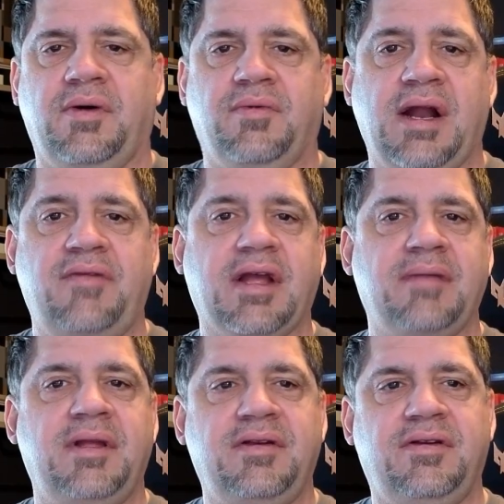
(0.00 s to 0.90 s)
what I
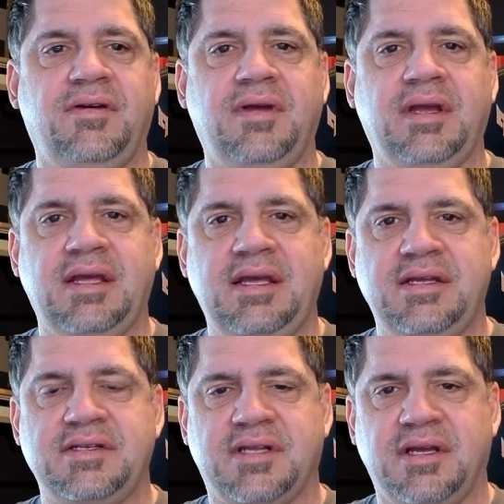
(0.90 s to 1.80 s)
recommend you doing
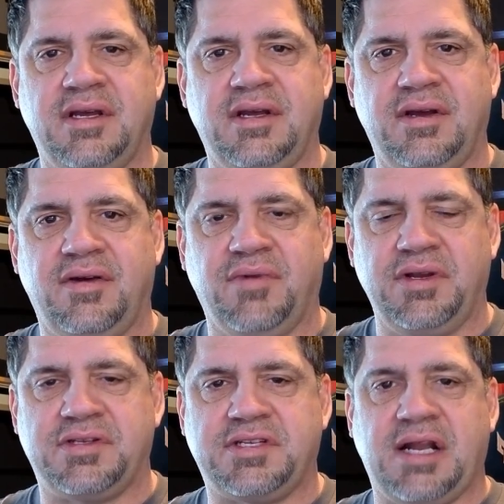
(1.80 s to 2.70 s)
is
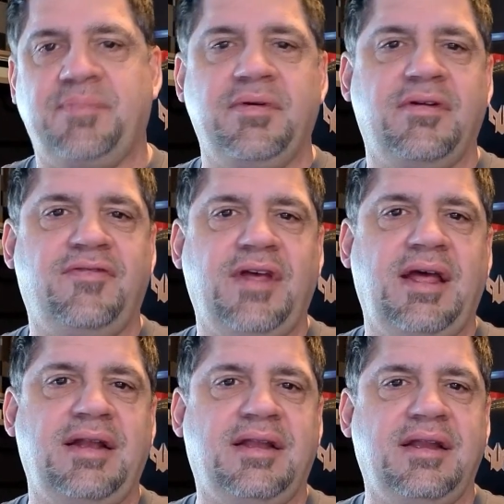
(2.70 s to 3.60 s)
when you set up your
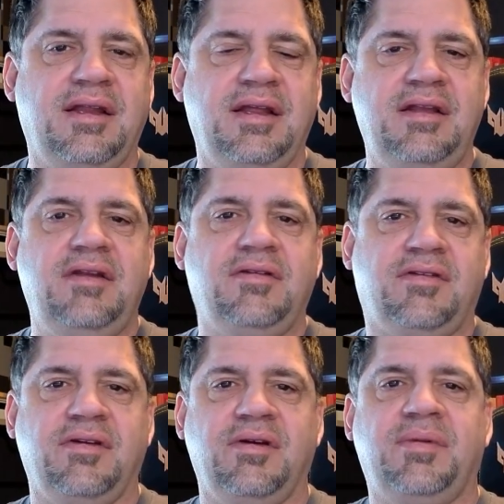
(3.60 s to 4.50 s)
event in
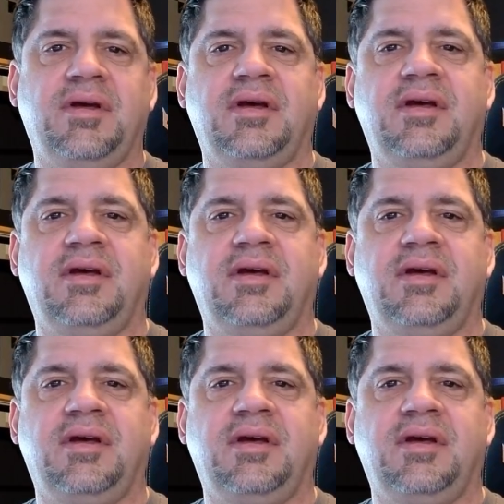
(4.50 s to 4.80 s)
YouTube,